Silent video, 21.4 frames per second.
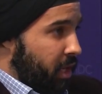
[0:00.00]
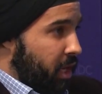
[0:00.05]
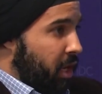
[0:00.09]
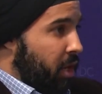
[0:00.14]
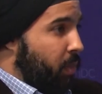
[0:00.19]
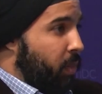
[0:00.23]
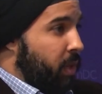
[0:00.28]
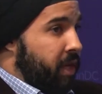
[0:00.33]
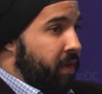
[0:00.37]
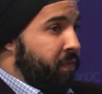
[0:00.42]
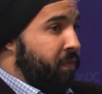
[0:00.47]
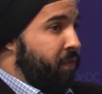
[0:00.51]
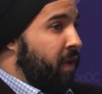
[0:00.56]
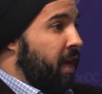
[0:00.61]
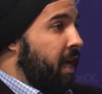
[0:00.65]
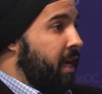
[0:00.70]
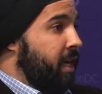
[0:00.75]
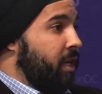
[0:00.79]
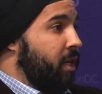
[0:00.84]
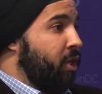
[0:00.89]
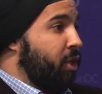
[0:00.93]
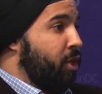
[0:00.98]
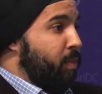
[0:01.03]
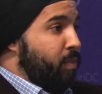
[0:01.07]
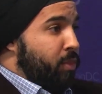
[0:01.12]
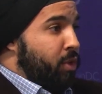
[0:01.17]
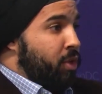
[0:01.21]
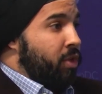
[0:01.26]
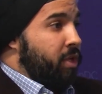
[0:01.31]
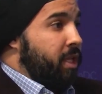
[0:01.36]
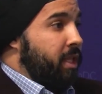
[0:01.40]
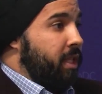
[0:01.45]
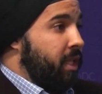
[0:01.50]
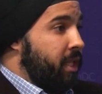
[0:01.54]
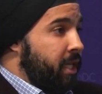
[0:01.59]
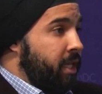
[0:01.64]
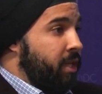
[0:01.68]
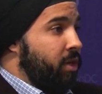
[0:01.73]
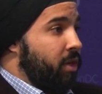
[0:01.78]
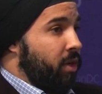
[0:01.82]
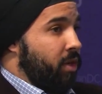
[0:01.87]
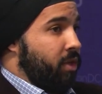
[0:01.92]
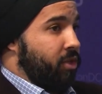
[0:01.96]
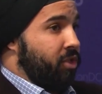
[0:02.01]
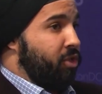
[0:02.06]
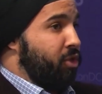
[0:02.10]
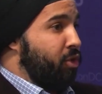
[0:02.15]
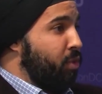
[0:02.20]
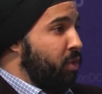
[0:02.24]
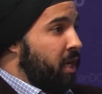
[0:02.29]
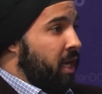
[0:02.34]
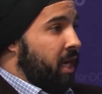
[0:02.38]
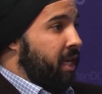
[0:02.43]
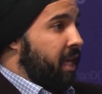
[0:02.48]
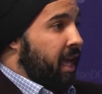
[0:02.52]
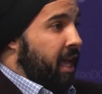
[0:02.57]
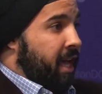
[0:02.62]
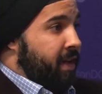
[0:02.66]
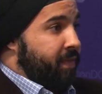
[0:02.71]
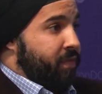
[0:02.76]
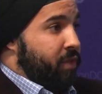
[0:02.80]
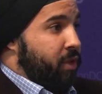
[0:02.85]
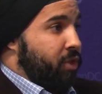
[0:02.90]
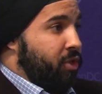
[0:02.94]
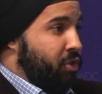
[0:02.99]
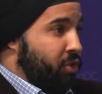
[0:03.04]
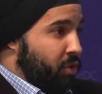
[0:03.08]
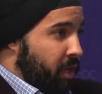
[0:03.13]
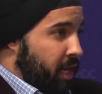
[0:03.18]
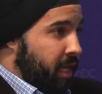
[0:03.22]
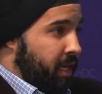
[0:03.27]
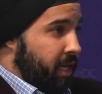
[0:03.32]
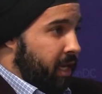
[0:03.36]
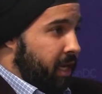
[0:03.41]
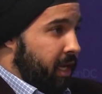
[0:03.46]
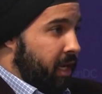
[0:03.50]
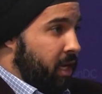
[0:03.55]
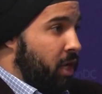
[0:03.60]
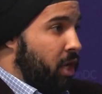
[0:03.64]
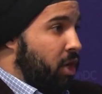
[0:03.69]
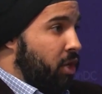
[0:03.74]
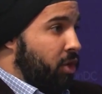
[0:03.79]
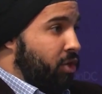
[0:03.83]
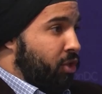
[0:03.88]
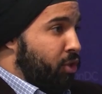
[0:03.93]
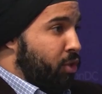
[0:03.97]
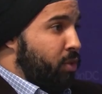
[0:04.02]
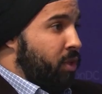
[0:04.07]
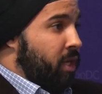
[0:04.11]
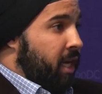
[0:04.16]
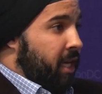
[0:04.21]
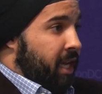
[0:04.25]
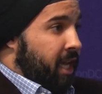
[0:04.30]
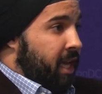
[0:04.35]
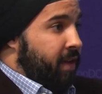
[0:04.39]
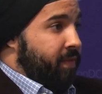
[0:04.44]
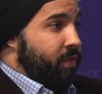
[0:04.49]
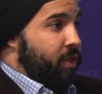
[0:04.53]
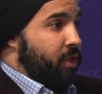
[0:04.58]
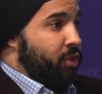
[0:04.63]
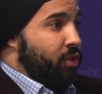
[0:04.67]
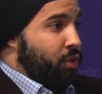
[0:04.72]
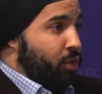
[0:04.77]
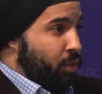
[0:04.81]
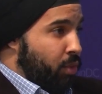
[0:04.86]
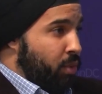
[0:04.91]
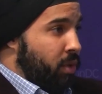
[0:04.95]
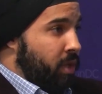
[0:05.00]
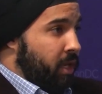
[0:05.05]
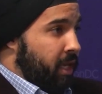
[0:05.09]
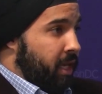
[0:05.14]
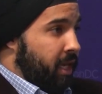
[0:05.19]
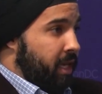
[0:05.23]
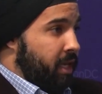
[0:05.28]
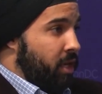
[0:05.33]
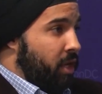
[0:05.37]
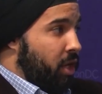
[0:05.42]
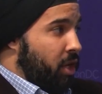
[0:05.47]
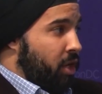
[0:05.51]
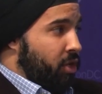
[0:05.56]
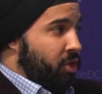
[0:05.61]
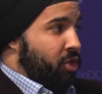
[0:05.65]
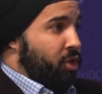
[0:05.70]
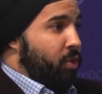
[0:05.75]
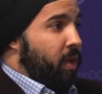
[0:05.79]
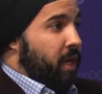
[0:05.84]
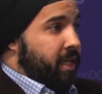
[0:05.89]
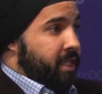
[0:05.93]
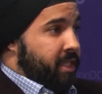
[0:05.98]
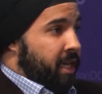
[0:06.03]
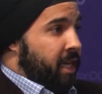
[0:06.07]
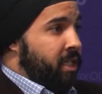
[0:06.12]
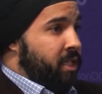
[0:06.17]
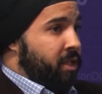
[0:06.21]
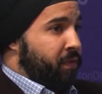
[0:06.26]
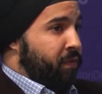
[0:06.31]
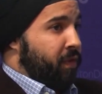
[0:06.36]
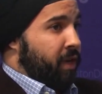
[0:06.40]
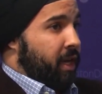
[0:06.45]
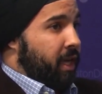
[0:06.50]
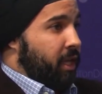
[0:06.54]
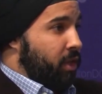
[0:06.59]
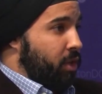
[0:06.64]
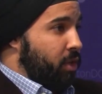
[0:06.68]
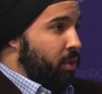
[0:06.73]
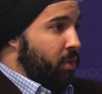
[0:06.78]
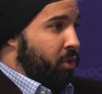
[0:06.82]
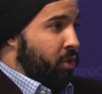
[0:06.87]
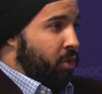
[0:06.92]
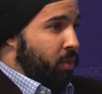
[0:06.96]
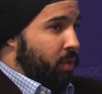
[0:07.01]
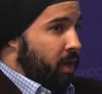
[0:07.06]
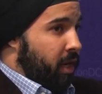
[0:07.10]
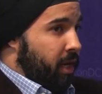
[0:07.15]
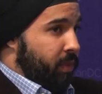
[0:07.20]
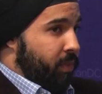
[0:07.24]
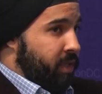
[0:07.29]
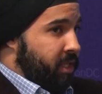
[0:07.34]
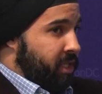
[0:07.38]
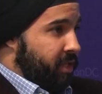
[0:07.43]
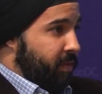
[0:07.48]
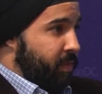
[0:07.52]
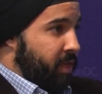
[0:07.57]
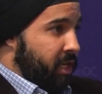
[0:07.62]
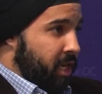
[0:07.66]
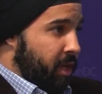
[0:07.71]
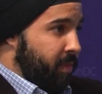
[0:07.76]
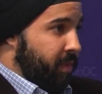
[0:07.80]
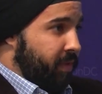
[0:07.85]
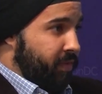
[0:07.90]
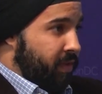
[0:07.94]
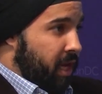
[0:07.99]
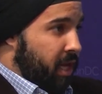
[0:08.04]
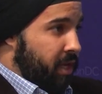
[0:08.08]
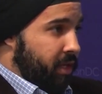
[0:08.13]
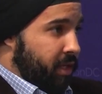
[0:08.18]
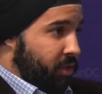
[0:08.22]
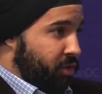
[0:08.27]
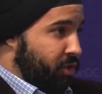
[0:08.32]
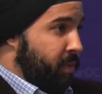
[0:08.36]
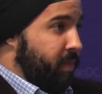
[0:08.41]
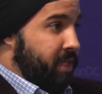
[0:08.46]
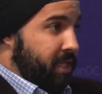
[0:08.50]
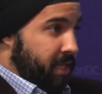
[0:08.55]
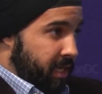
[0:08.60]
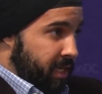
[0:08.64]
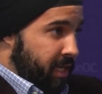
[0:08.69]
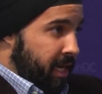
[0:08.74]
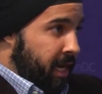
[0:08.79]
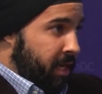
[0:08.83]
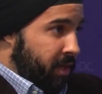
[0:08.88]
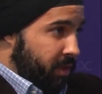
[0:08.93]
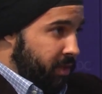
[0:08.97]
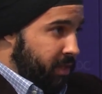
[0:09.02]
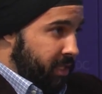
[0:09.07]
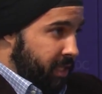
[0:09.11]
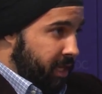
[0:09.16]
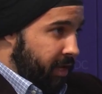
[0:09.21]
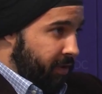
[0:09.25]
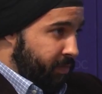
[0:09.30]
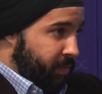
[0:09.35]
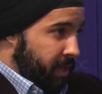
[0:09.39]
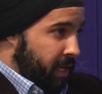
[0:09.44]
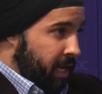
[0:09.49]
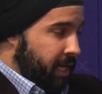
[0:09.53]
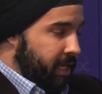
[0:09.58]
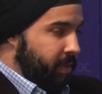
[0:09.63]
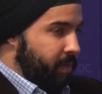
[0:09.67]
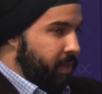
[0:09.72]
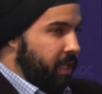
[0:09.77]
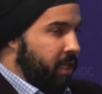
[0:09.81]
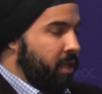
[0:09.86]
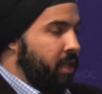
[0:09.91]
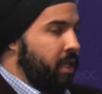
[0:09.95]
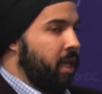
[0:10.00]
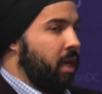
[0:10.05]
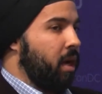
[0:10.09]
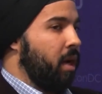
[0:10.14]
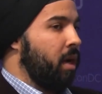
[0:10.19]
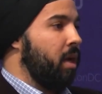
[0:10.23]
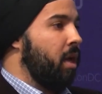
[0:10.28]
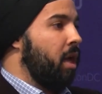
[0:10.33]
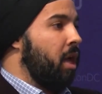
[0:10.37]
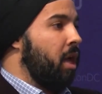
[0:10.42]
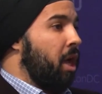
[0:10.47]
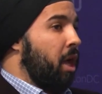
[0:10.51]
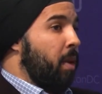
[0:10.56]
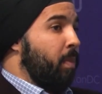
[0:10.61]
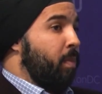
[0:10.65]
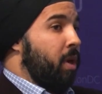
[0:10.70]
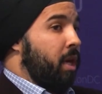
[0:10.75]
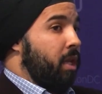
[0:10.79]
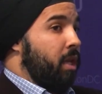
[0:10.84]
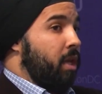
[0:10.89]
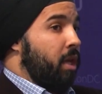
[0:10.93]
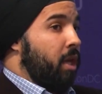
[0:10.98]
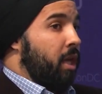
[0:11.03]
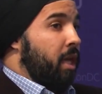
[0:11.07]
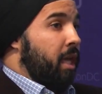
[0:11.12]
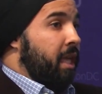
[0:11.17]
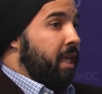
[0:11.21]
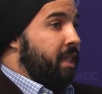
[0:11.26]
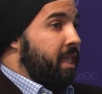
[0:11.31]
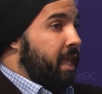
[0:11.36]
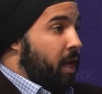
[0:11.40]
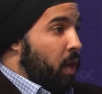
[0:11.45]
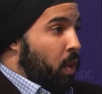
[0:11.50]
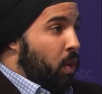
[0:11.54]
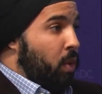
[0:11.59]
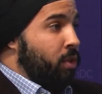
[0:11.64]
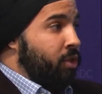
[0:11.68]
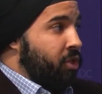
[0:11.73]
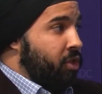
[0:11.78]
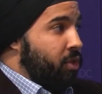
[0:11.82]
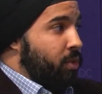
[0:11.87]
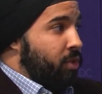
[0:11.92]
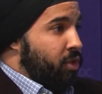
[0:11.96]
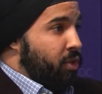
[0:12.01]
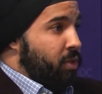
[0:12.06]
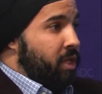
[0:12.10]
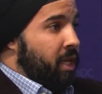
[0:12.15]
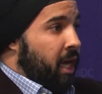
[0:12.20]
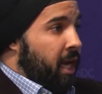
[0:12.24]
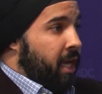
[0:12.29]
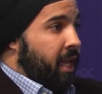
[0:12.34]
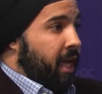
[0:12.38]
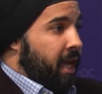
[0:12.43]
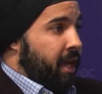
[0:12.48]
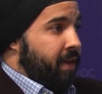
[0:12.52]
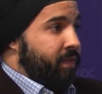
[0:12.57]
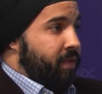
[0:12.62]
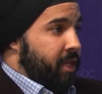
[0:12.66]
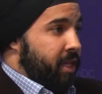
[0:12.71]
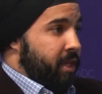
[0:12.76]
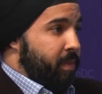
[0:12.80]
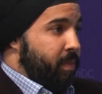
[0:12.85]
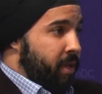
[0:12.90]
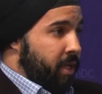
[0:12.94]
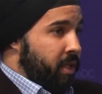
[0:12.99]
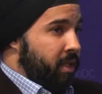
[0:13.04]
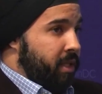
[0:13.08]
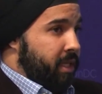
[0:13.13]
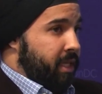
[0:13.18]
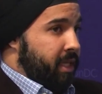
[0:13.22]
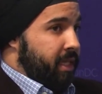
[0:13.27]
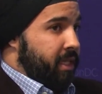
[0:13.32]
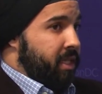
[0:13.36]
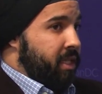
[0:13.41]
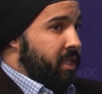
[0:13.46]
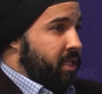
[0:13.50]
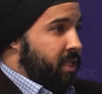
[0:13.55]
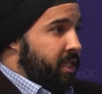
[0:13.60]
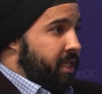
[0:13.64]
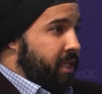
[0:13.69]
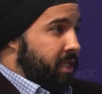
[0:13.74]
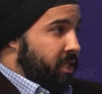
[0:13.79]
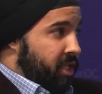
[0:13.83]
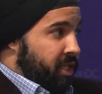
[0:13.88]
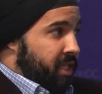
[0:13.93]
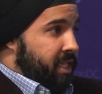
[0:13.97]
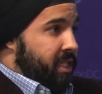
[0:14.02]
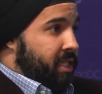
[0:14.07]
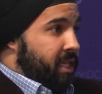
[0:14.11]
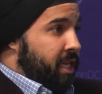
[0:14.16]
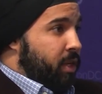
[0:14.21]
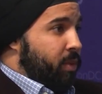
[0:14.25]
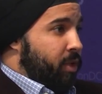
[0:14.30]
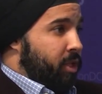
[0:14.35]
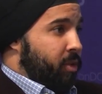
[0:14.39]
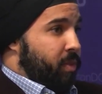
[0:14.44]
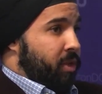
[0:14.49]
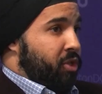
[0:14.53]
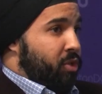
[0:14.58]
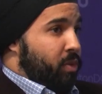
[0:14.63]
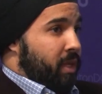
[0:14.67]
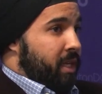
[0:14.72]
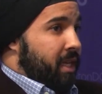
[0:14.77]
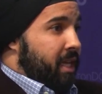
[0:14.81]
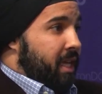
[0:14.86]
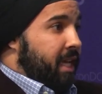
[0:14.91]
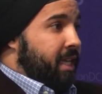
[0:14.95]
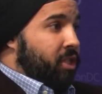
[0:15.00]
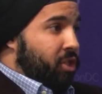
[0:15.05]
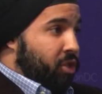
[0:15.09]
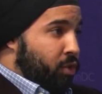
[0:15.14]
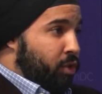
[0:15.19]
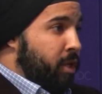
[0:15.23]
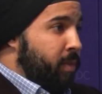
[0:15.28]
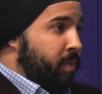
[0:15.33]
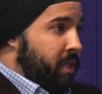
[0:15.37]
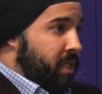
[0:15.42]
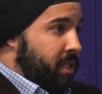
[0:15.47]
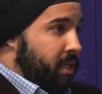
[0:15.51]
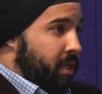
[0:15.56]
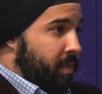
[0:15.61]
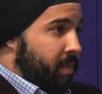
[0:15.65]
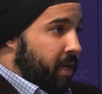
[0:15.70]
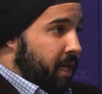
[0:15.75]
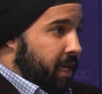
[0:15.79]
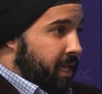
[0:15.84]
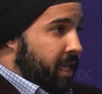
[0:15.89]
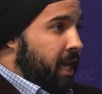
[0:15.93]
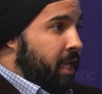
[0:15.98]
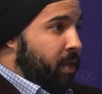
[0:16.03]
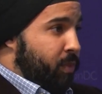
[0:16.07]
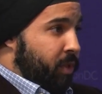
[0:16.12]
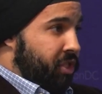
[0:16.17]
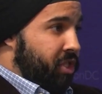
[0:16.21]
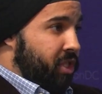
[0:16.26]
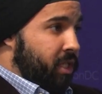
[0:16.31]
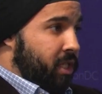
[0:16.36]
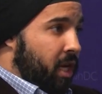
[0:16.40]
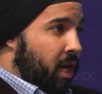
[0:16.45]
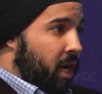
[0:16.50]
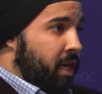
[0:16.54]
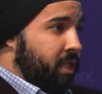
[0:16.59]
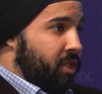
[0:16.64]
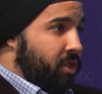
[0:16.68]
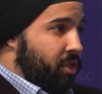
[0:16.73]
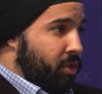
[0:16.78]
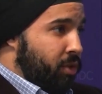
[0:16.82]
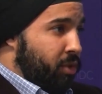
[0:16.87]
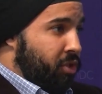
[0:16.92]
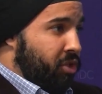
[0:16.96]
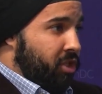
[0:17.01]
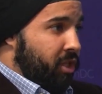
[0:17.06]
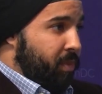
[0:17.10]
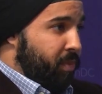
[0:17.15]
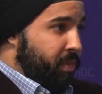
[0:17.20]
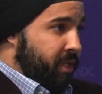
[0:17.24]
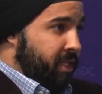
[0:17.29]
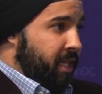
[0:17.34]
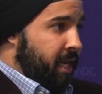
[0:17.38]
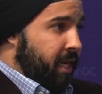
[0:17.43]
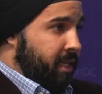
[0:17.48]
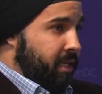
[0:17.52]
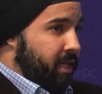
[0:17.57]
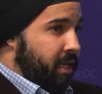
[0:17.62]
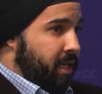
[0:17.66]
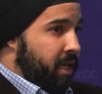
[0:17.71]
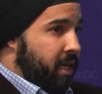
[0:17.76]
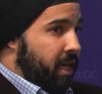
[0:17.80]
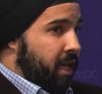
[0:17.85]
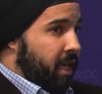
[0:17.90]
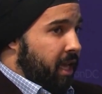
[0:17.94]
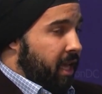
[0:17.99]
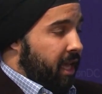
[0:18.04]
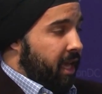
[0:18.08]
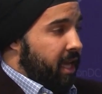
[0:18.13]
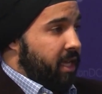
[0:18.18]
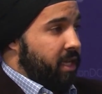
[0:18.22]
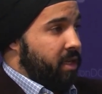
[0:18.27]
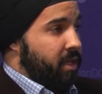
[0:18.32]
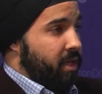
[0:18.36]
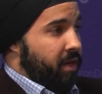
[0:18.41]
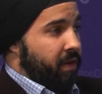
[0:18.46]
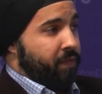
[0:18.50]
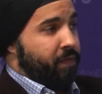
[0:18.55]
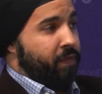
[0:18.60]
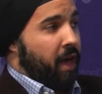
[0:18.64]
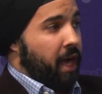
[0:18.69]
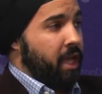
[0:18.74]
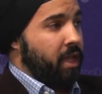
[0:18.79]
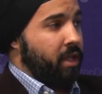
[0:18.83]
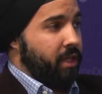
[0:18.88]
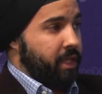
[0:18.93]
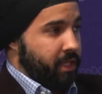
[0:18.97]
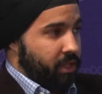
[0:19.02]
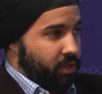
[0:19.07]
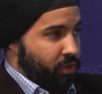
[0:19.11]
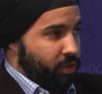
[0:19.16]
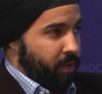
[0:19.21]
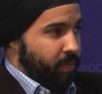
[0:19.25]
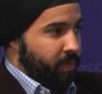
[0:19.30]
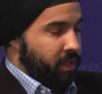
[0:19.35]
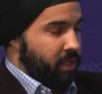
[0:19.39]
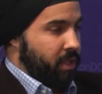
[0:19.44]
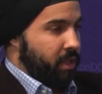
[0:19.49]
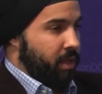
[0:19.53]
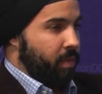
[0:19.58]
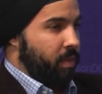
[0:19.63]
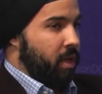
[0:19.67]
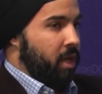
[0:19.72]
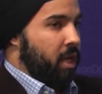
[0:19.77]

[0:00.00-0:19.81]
when in fact community leaders do not have the training, do not have the toolkit to identify youth who are at risk of becoming violent extremists. Neither does the FBI, to be clear, but they also do not have the ability to distinguish between extremism, again, which is constitutionally protected, and violent extremism.